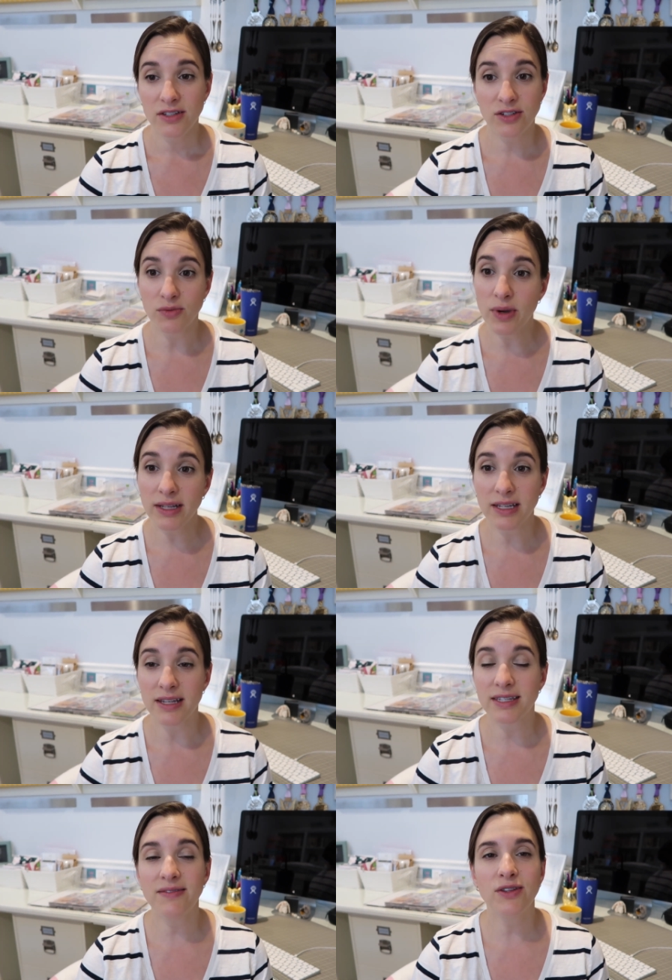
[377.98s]
to
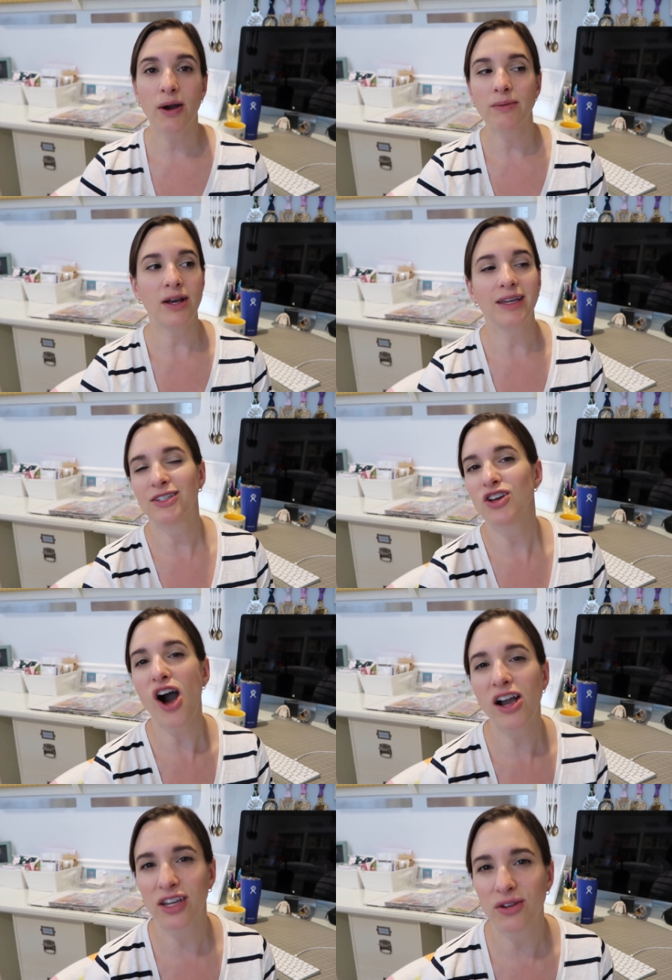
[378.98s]
witness, even though I'm not like
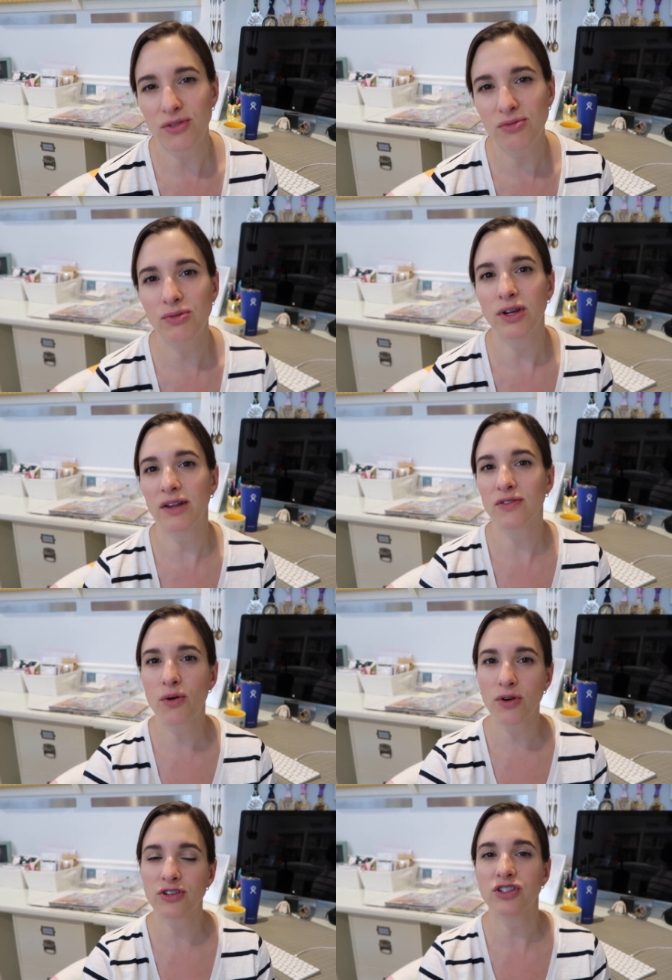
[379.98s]
talking her through it. Of
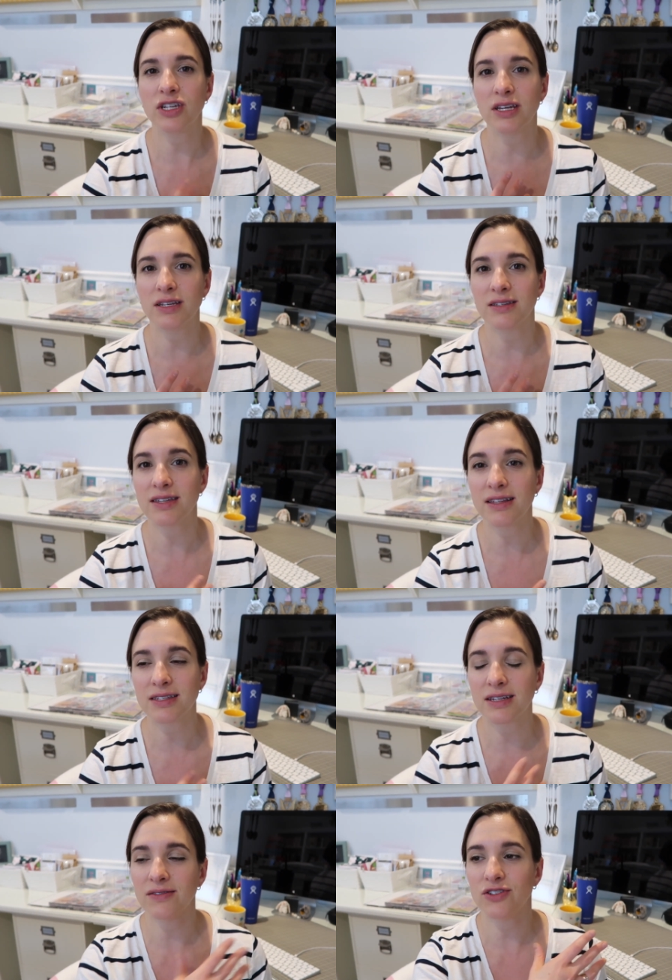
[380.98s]
course, she is
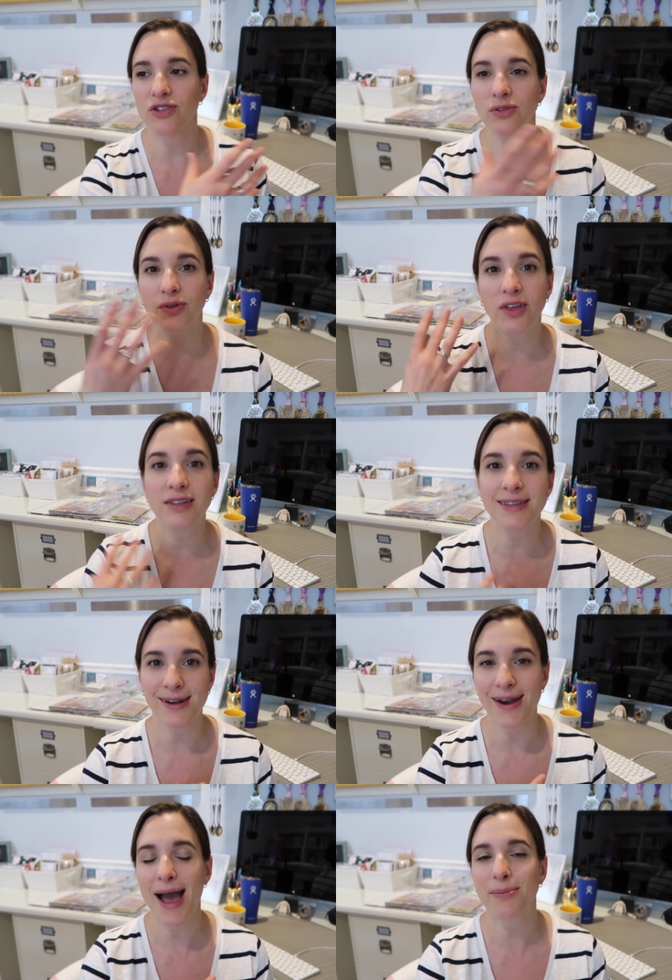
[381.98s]
sensitive to things
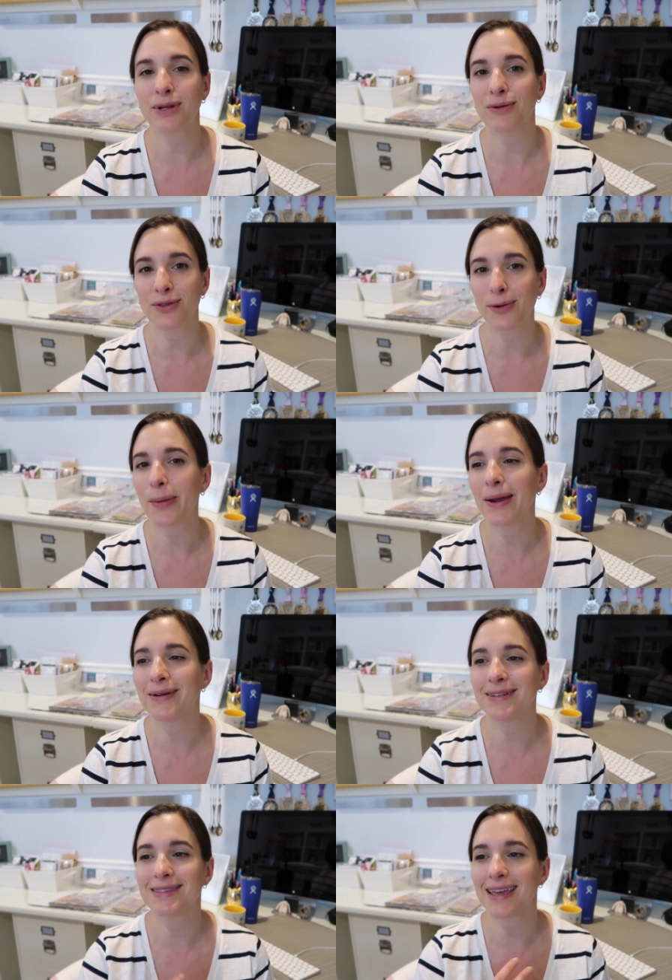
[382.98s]
that are happening with her
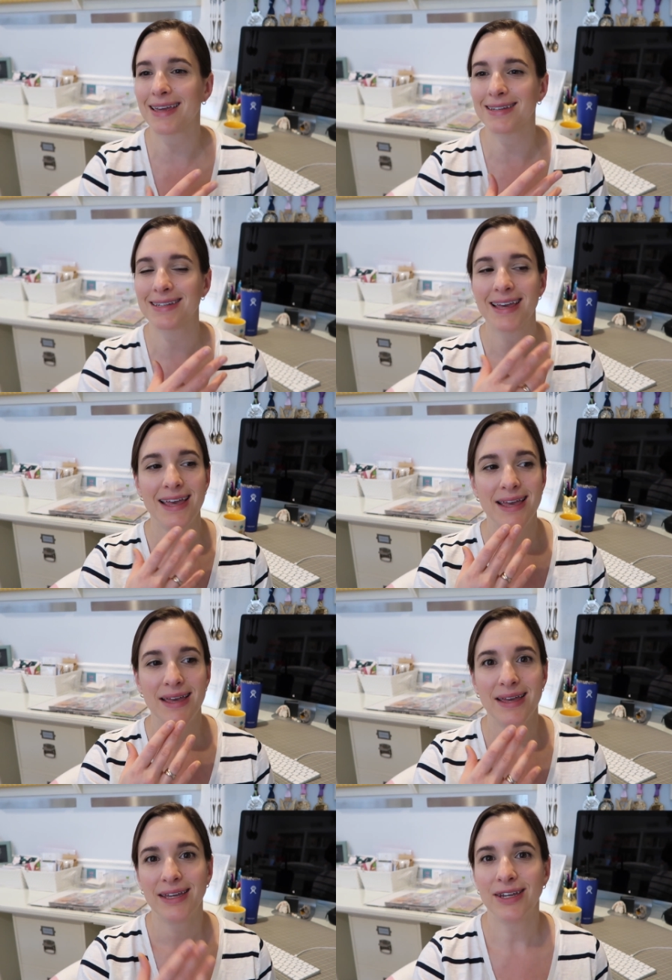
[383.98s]
parents and,
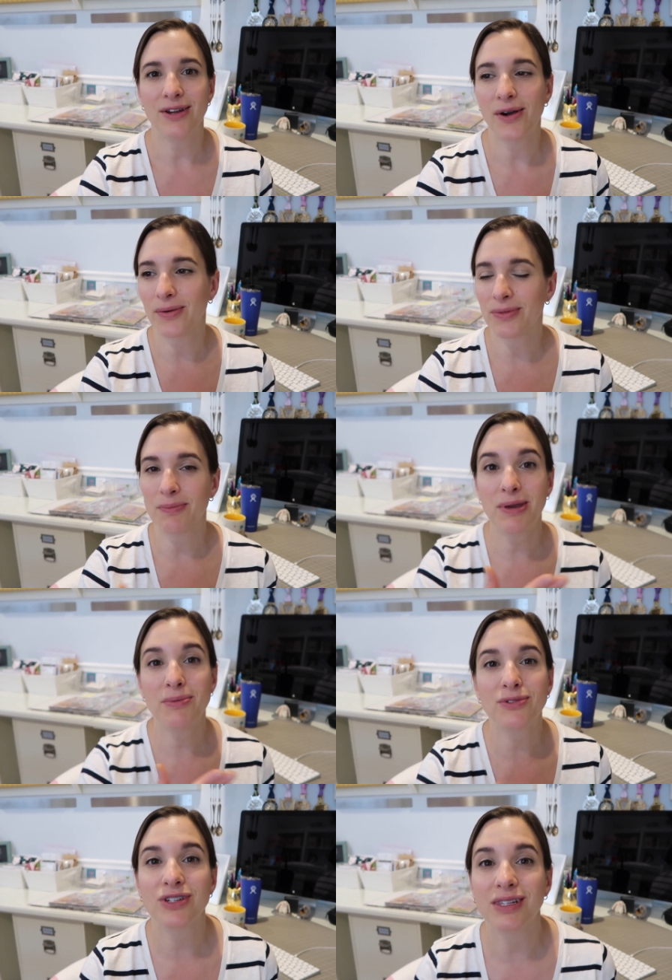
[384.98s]
you know, the
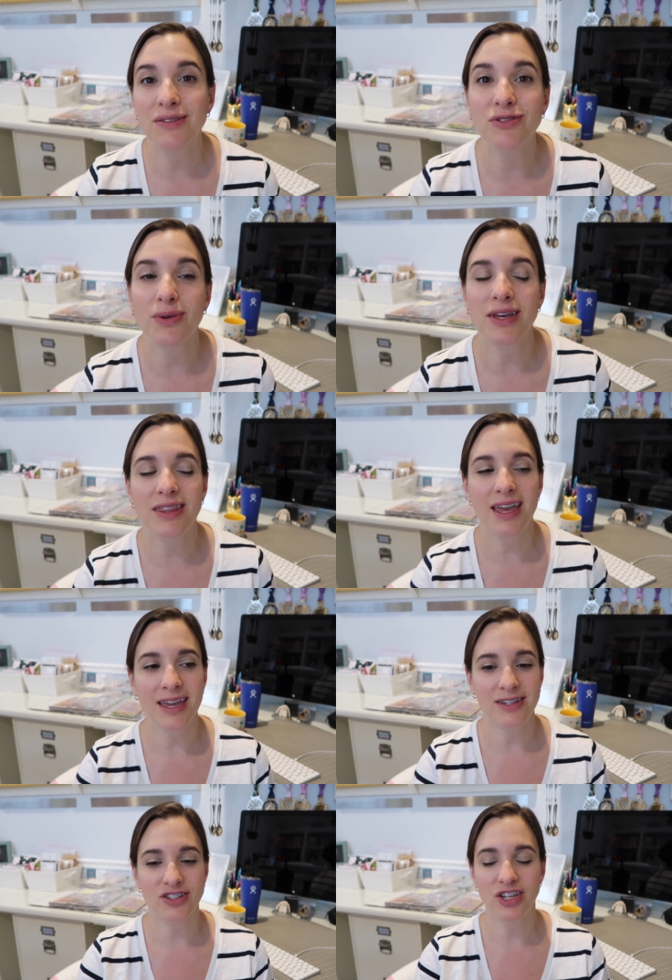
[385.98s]
people she lives with,
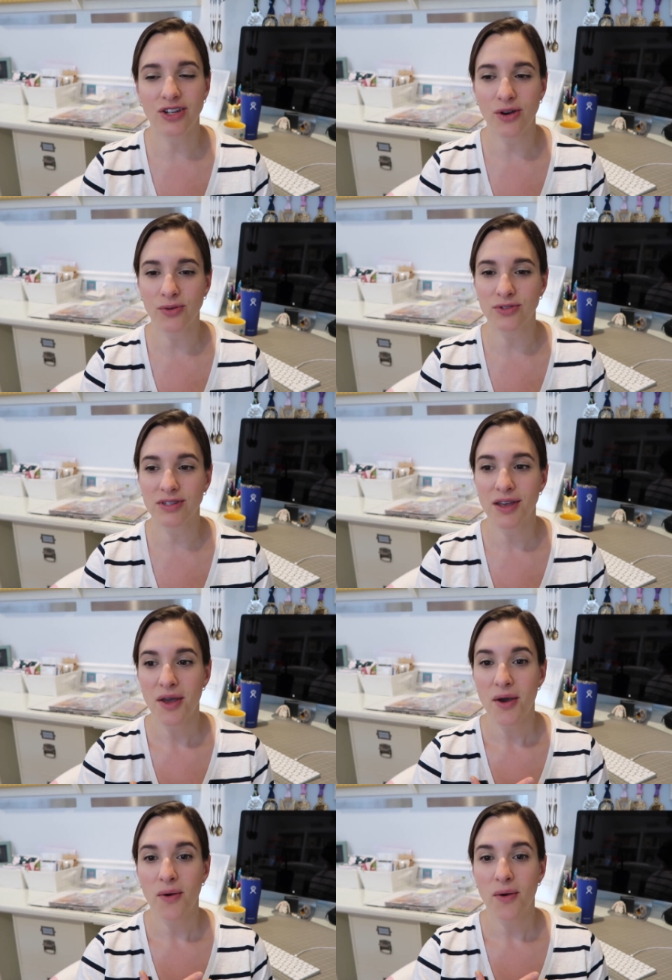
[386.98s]
and she knows